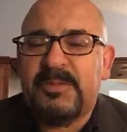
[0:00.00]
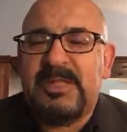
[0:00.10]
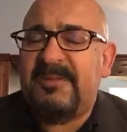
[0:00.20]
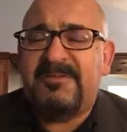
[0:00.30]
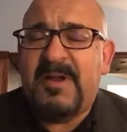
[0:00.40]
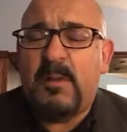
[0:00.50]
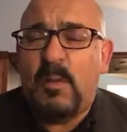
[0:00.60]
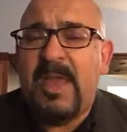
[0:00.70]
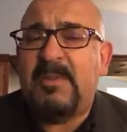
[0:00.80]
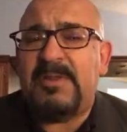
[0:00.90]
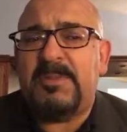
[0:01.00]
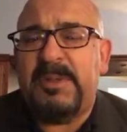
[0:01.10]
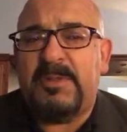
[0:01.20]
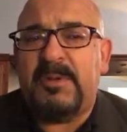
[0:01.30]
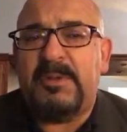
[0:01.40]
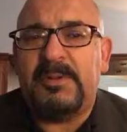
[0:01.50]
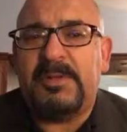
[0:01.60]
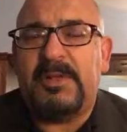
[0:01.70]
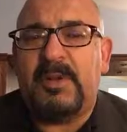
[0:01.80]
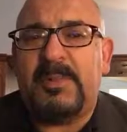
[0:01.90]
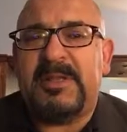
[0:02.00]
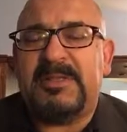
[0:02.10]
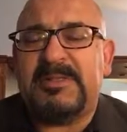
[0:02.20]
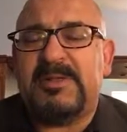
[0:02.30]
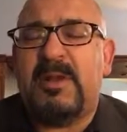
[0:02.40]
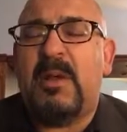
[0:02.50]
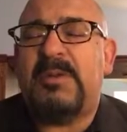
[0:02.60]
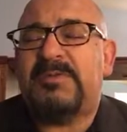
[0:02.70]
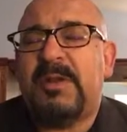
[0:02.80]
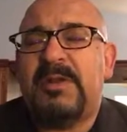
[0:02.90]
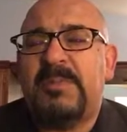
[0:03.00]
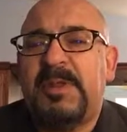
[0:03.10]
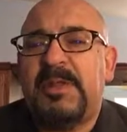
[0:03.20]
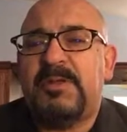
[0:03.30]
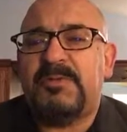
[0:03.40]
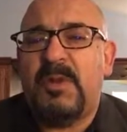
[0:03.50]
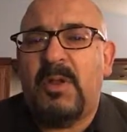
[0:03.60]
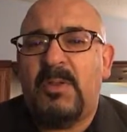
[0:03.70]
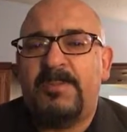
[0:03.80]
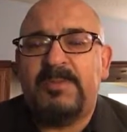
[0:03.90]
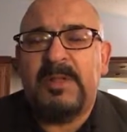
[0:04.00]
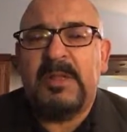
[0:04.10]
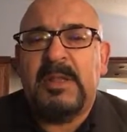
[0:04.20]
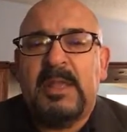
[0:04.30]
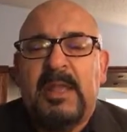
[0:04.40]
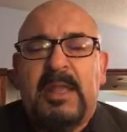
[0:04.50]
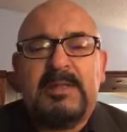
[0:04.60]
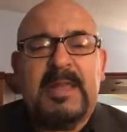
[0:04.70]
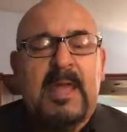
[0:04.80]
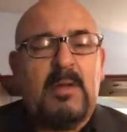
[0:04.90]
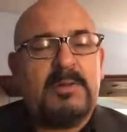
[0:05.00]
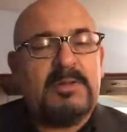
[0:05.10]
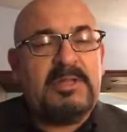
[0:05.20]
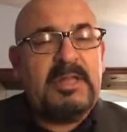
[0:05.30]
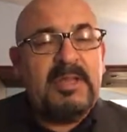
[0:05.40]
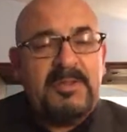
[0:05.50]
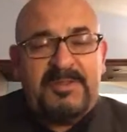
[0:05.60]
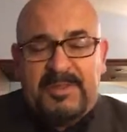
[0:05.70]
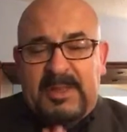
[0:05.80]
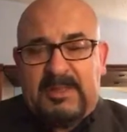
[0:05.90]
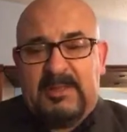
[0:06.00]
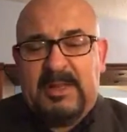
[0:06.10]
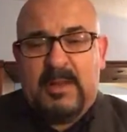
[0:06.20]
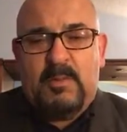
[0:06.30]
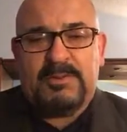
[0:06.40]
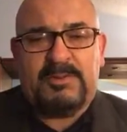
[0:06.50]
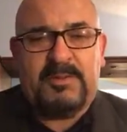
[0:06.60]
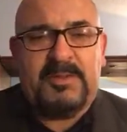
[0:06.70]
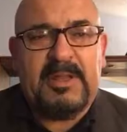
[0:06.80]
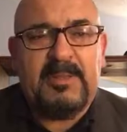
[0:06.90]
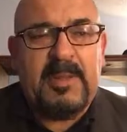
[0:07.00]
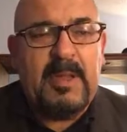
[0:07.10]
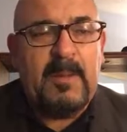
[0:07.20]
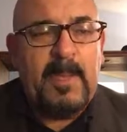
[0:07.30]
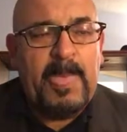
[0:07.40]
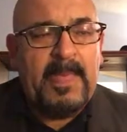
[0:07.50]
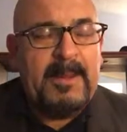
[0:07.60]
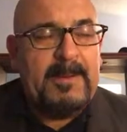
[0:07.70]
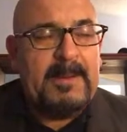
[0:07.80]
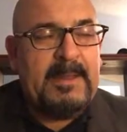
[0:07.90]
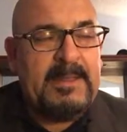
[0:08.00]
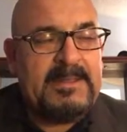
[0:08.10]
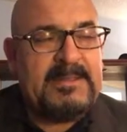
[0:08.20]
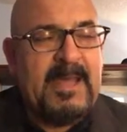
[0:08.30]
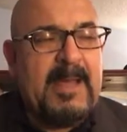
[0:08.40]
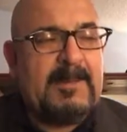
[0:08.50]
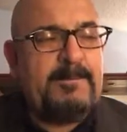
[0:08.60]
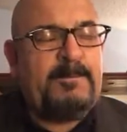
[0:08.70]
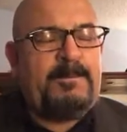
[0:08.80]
in a fair way with people, you know, because they're always trying to be in control. Now, the other thing that I want you to think about is that